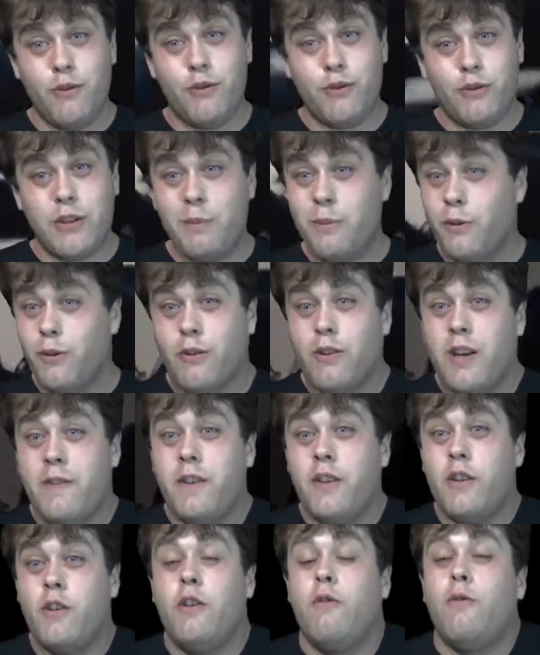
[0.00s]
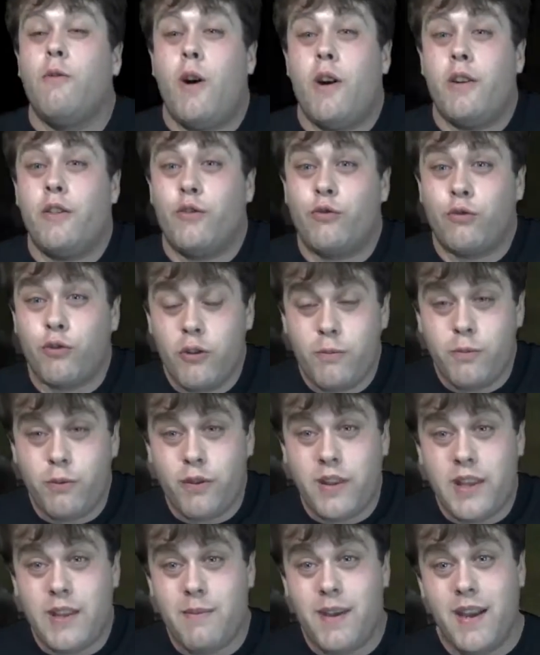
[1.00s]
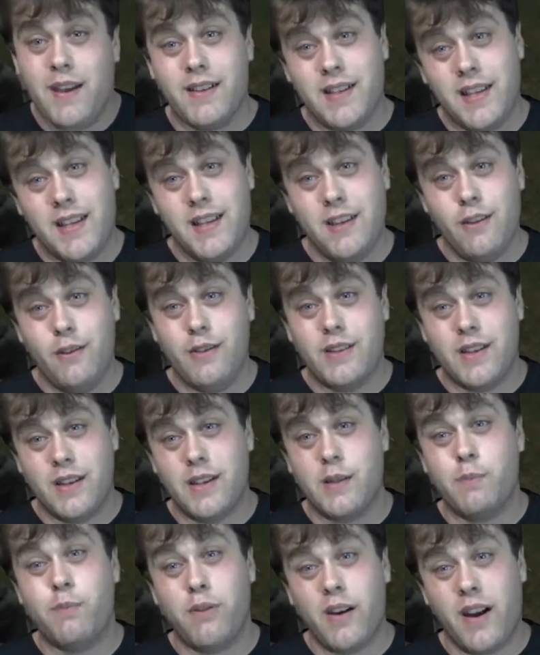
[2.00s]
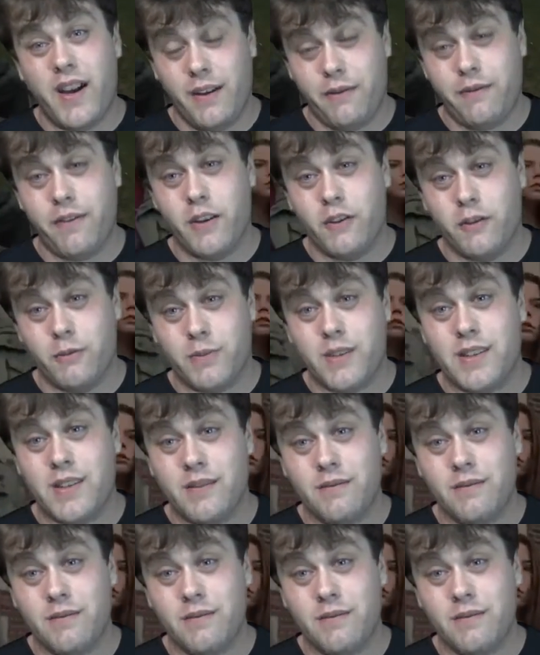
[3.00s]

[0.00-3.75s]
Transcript: triple, or even quadruple the amount he used in his prior films.